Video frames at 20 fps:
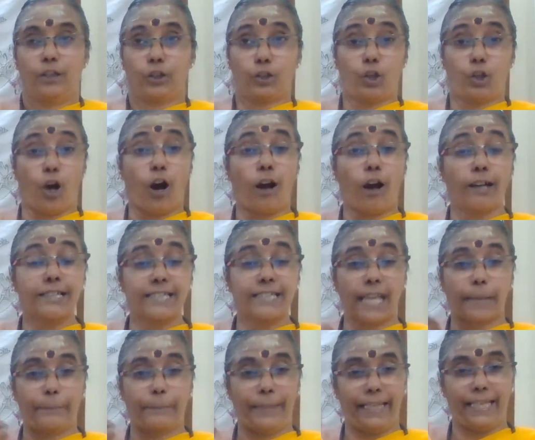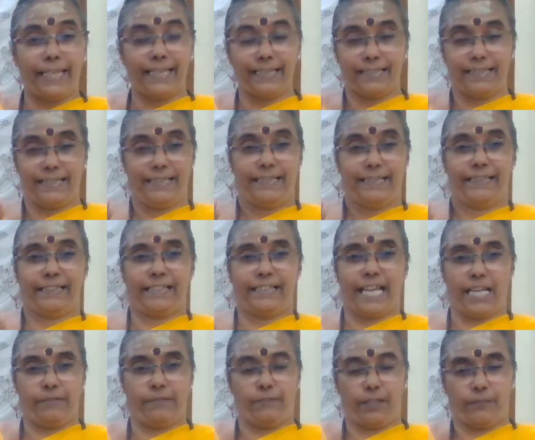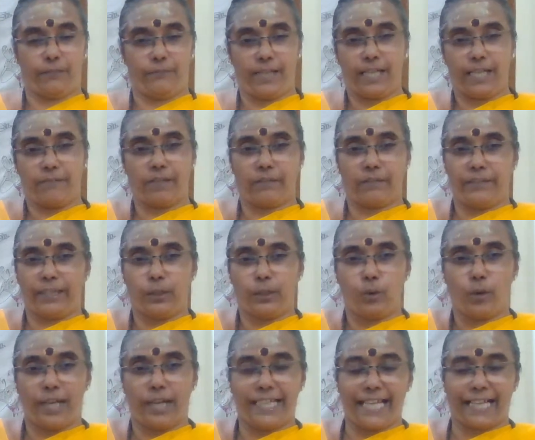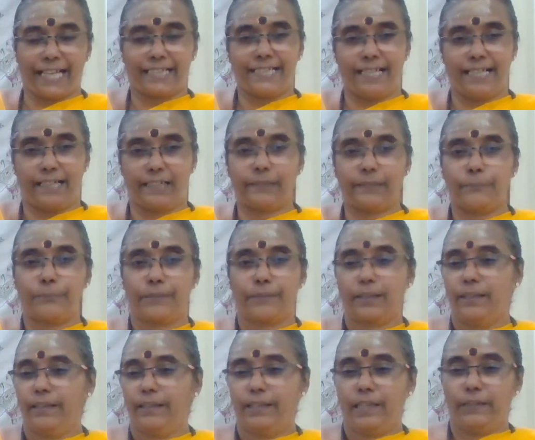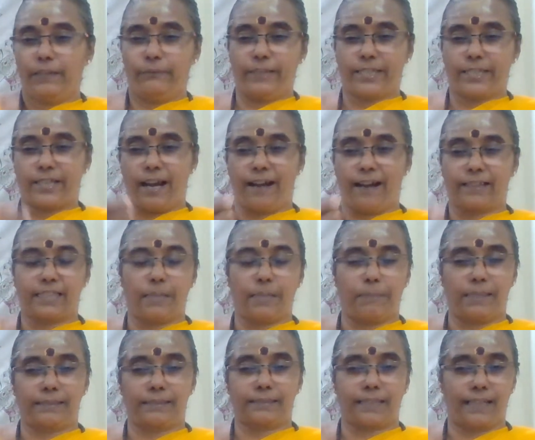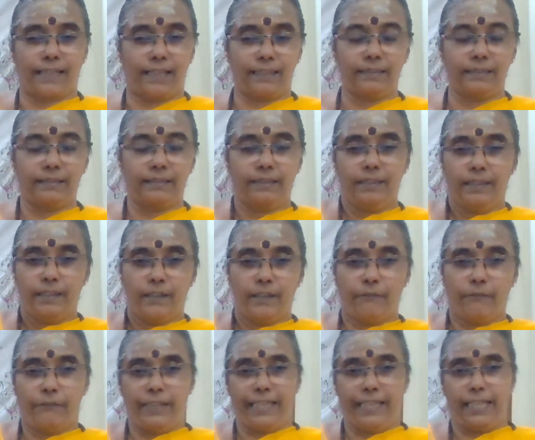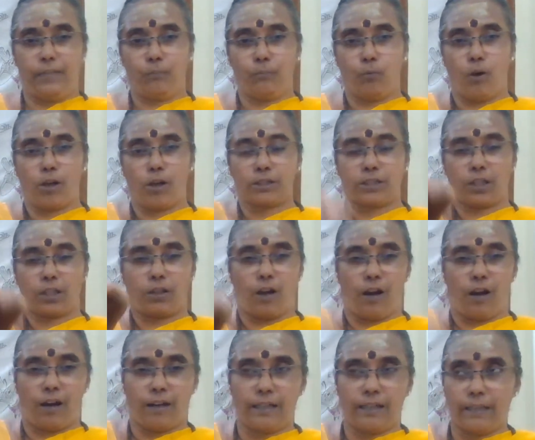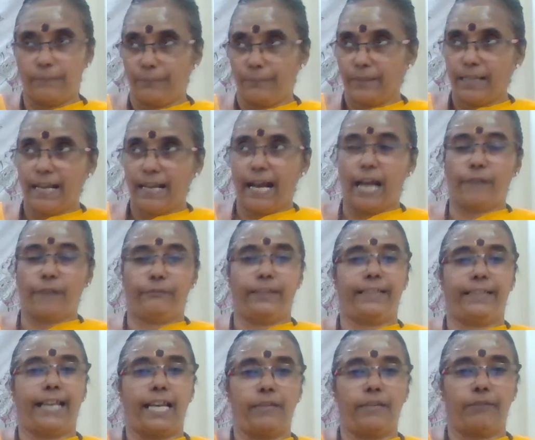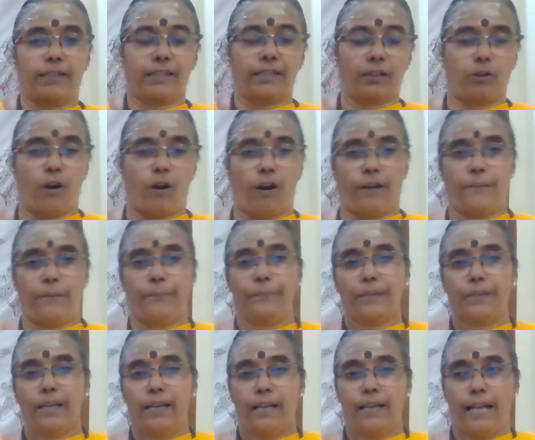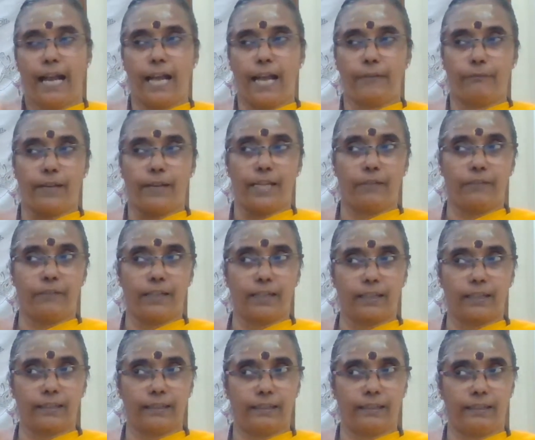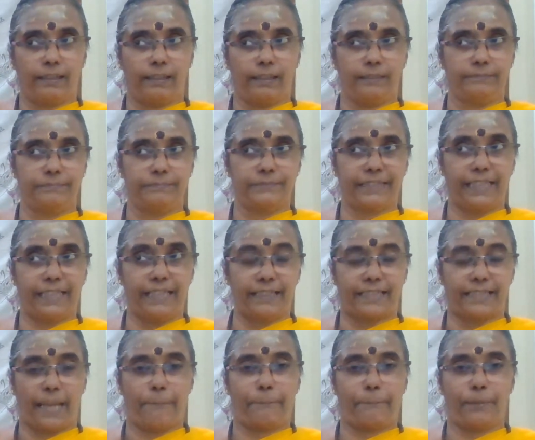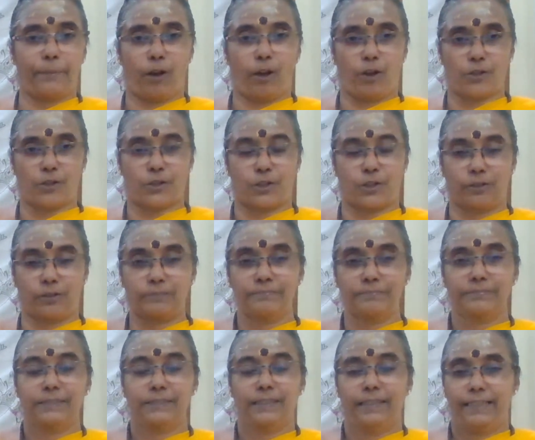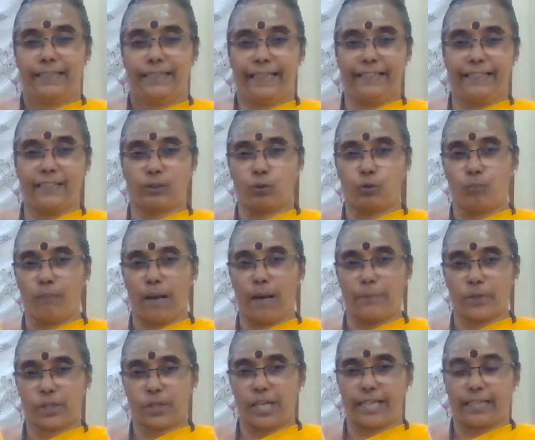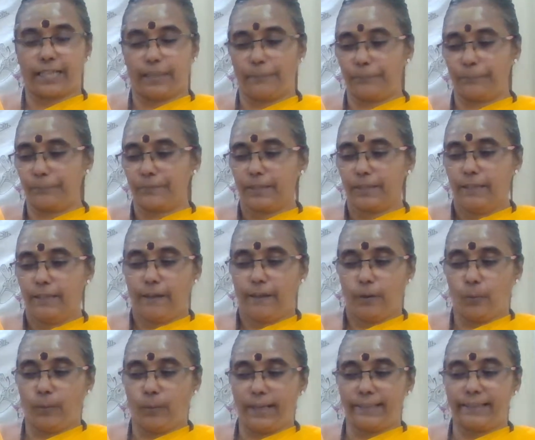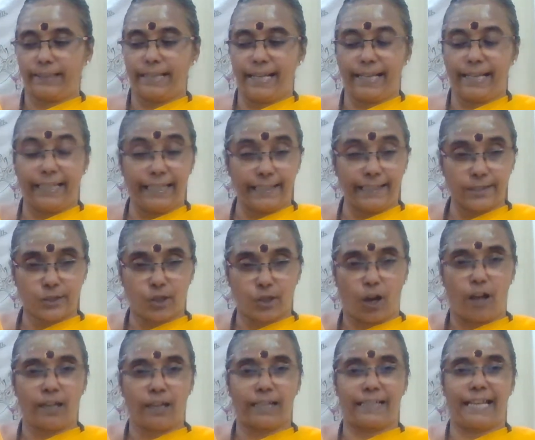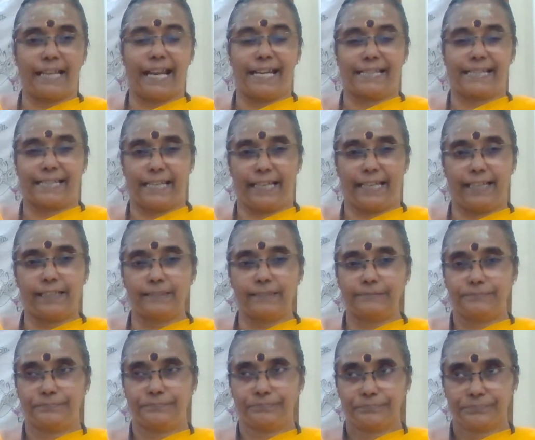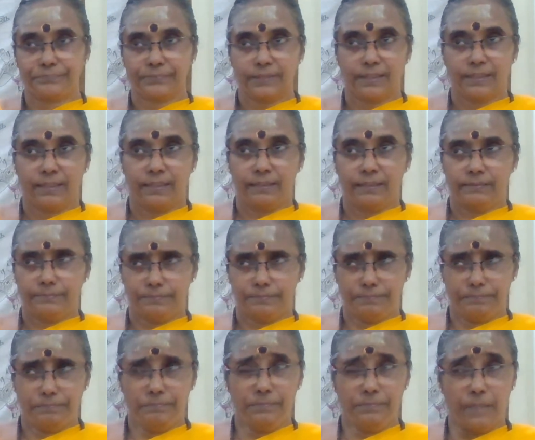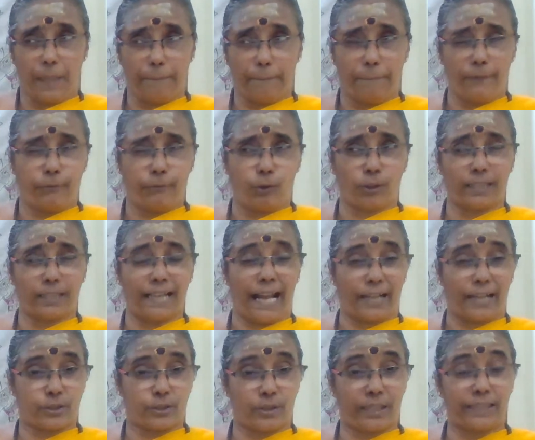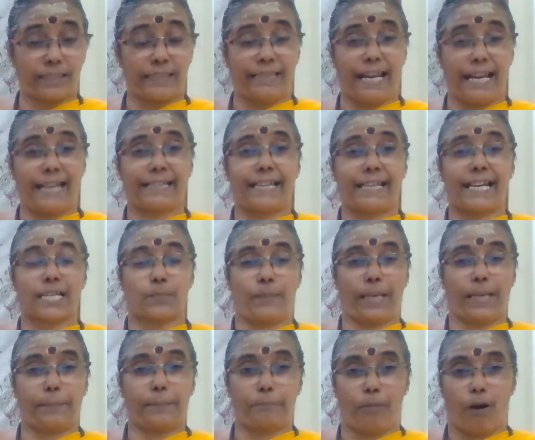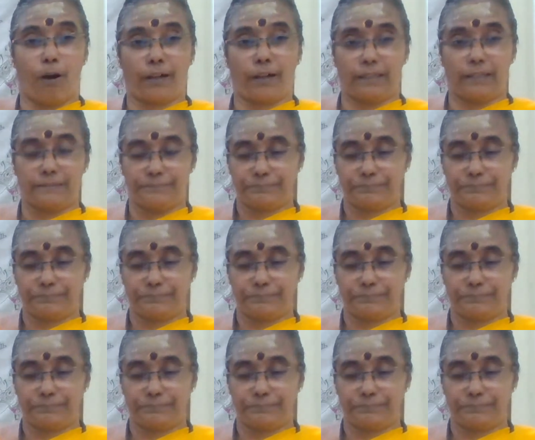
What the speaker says: Gods are being delivered. Whenever we do a yajna, we chant the mantra, we invoke the God, and we deliver the God. And whenever in a temple also, in the Kumbhabhishekam, when they install a deity, before that actually the deity is being born.